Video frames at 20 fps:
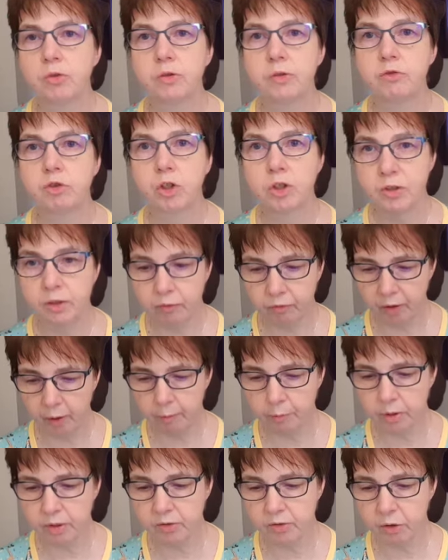of jersey
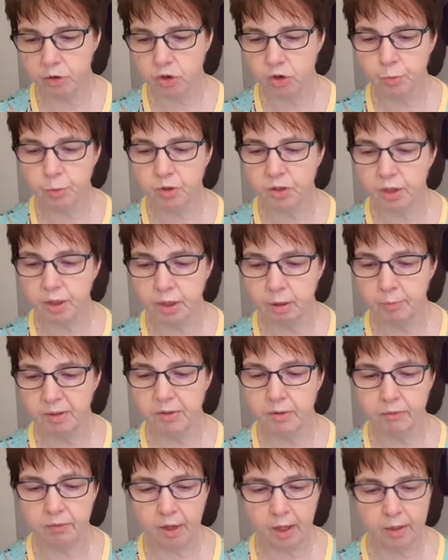fabric. So I just put a little bit
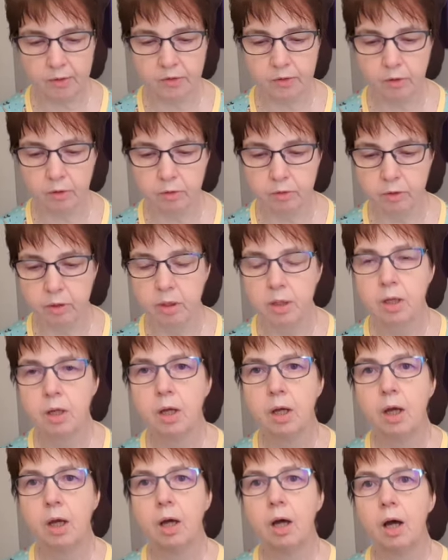of that on
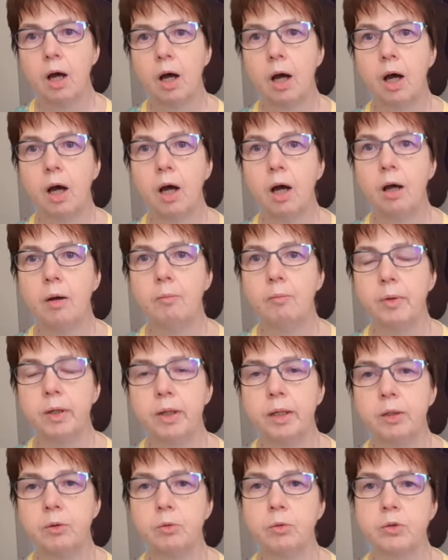
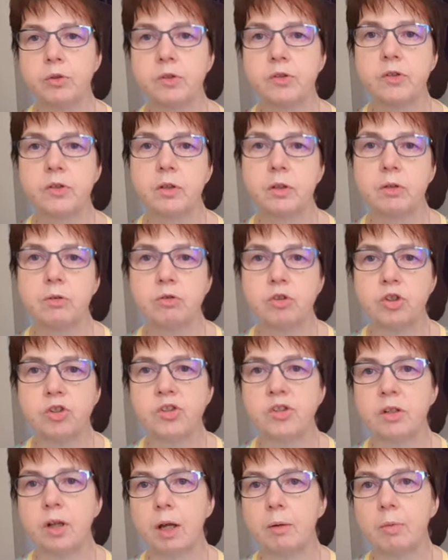in order to
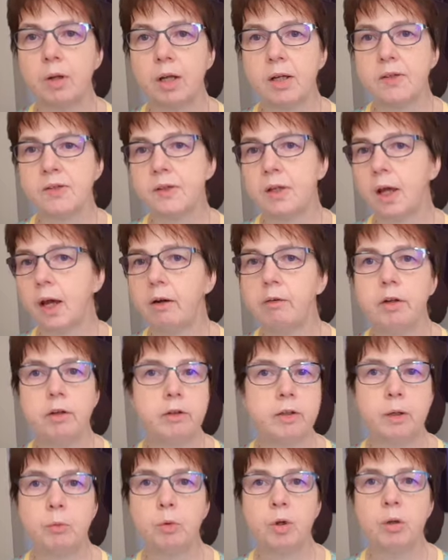just stabilise the area, and
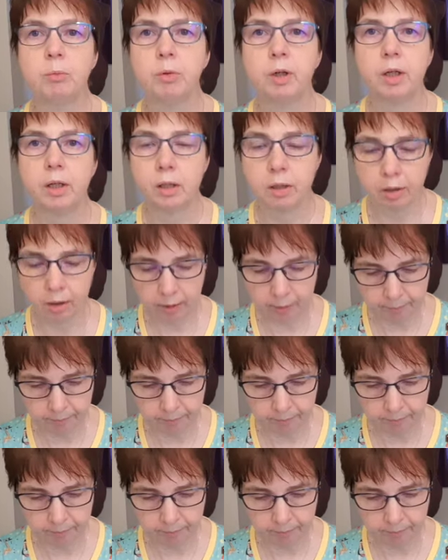it worked brilliantly.